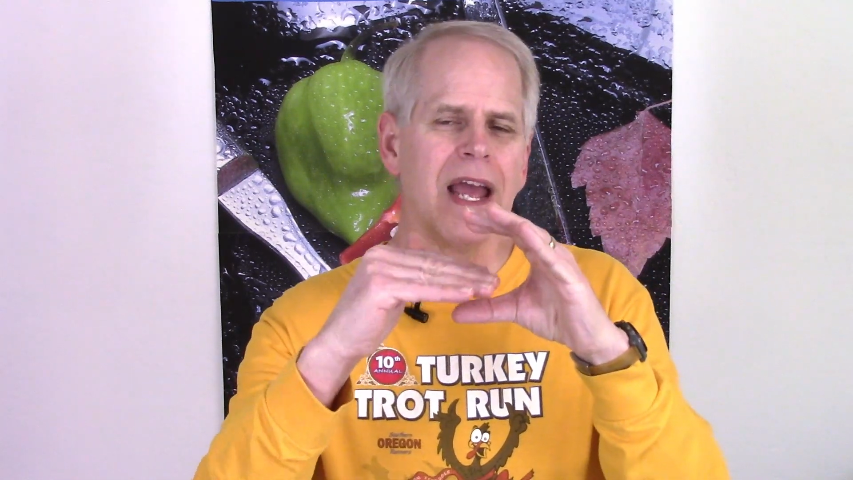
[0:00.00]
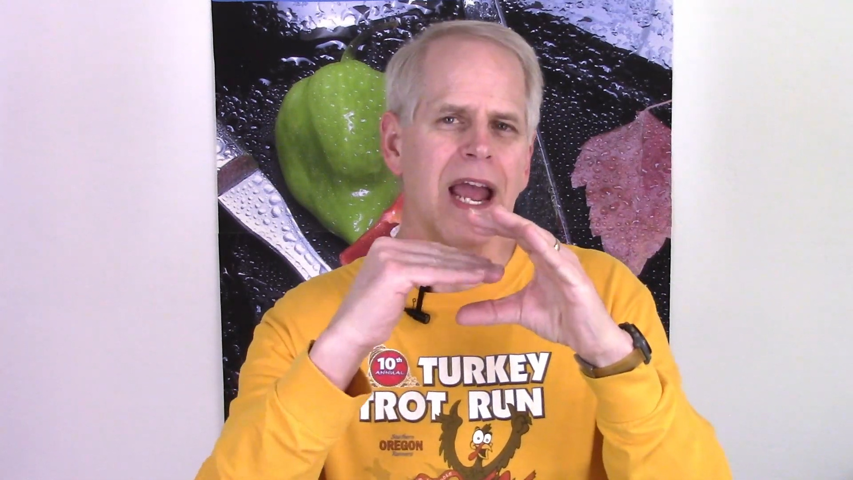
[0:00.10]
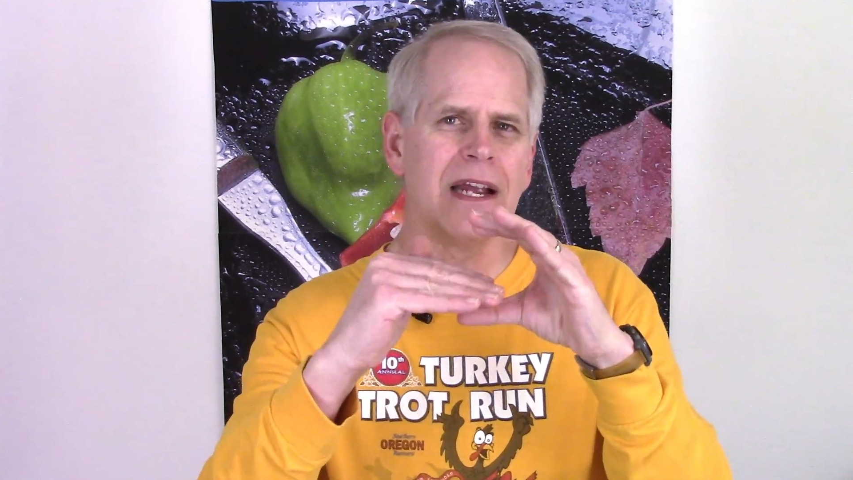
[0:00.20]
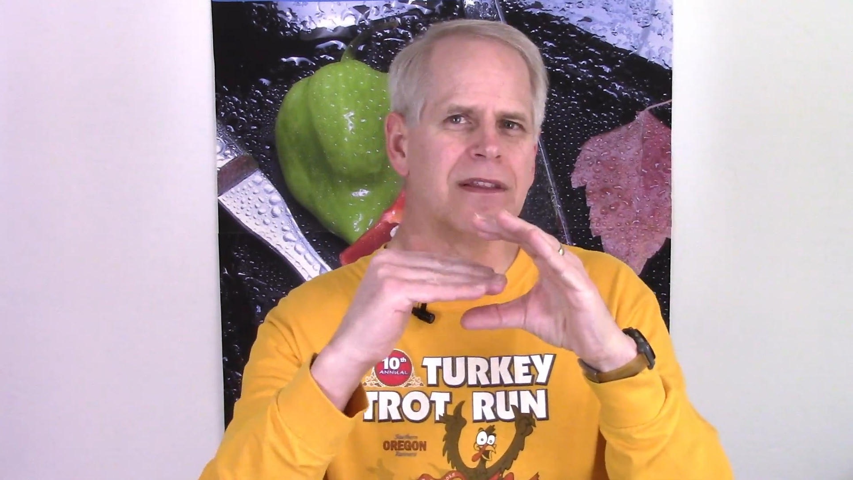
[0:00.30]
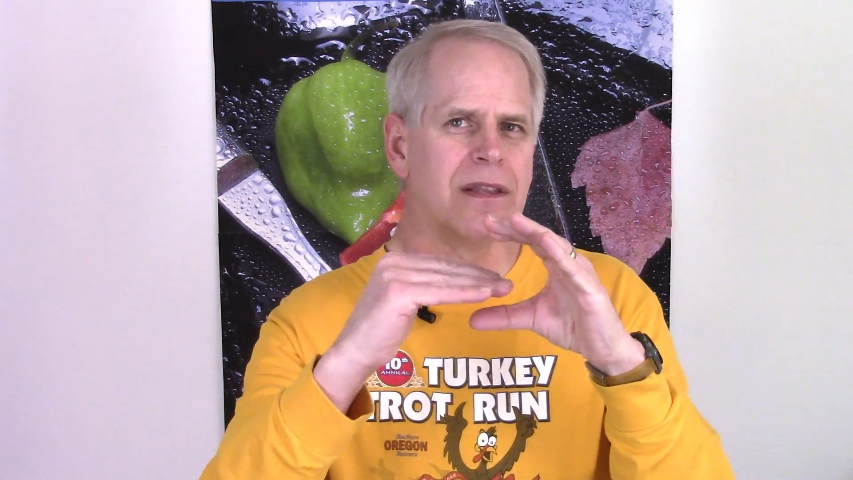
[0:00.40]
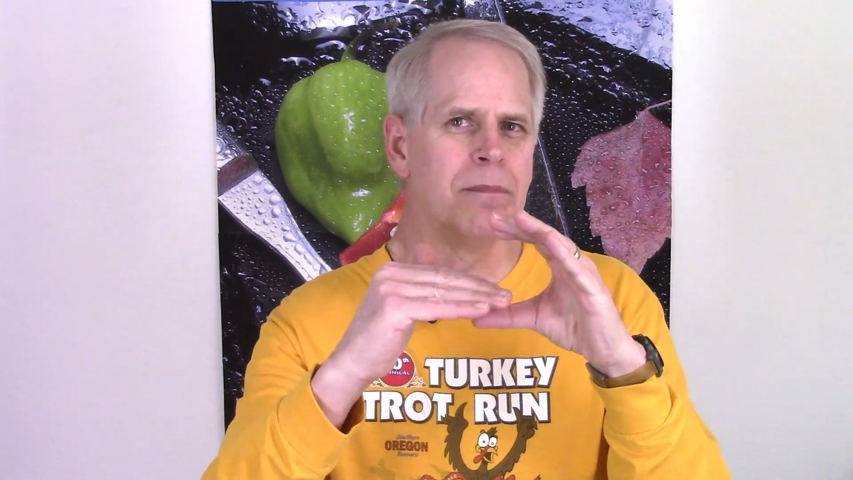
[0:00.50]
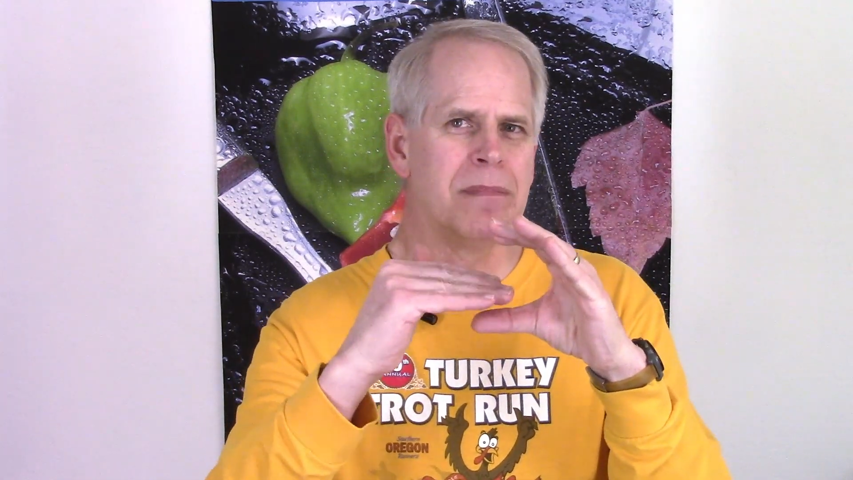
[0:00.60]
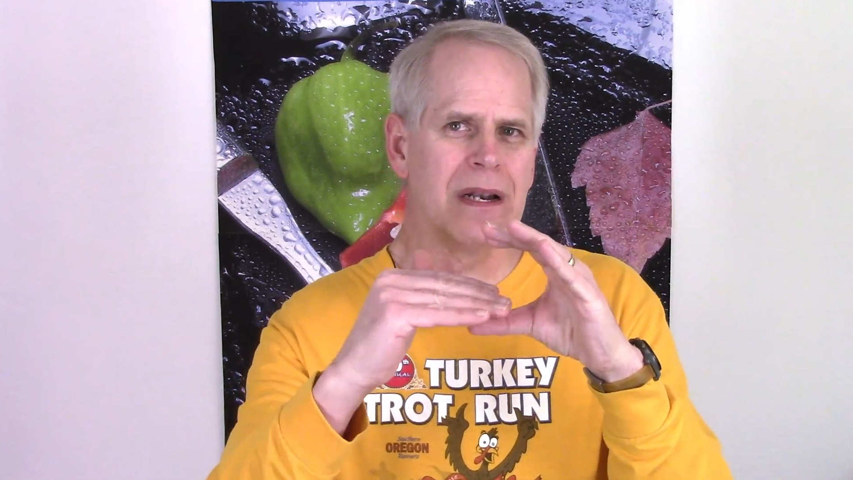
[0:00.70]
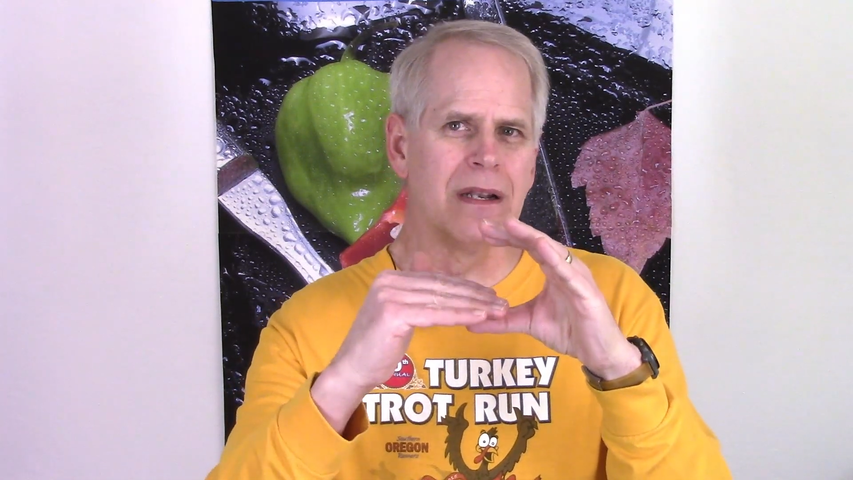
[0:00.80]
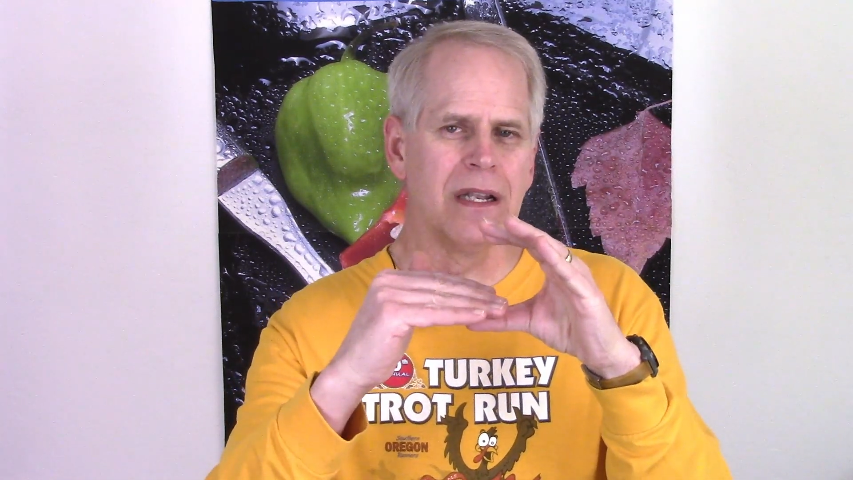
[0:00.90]
and the
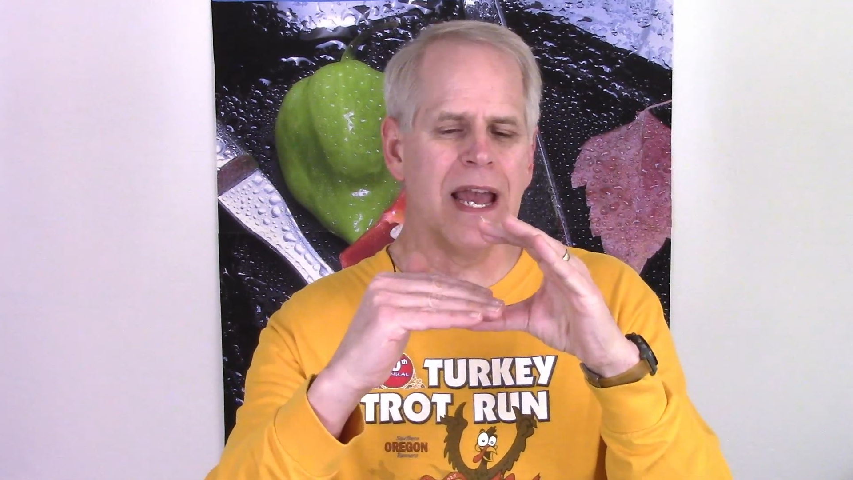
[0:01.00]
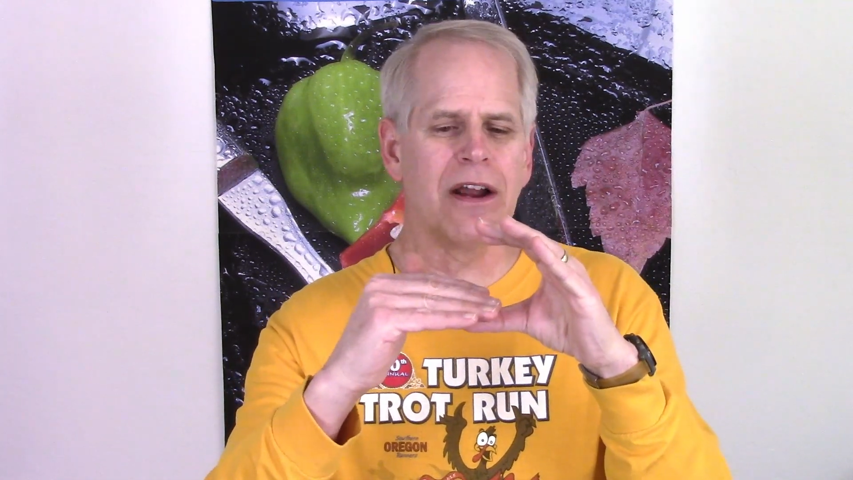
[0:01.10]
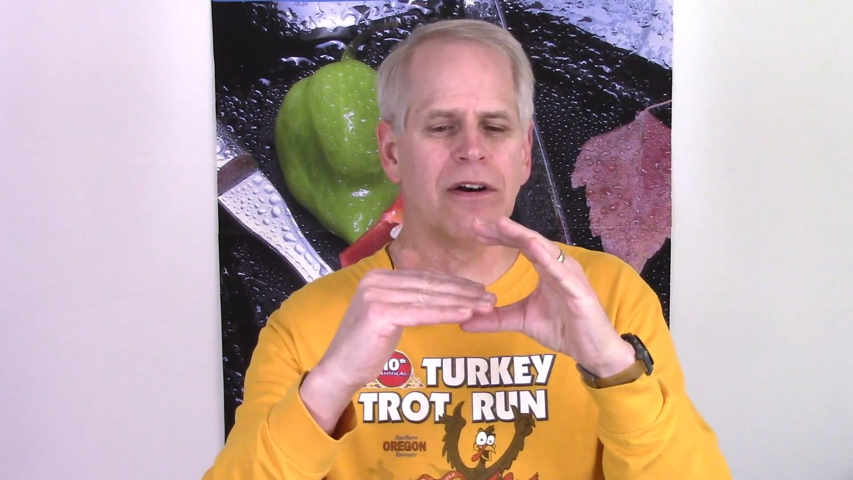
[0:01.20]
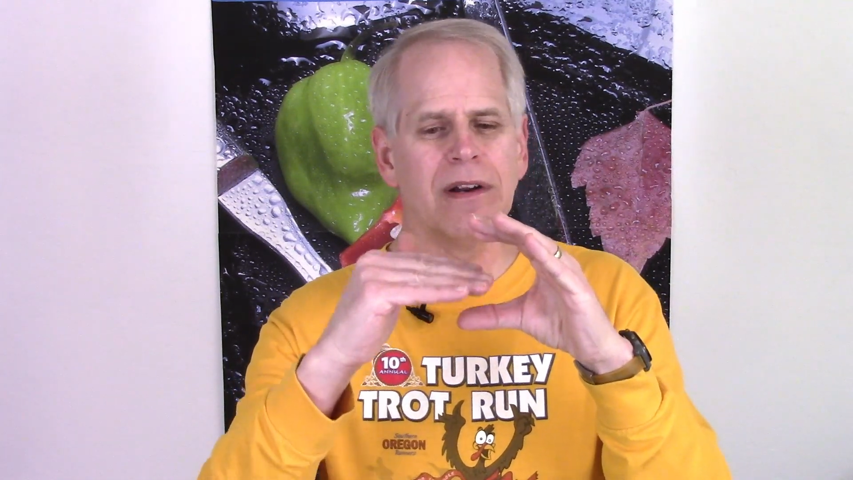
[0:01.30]
middle layer,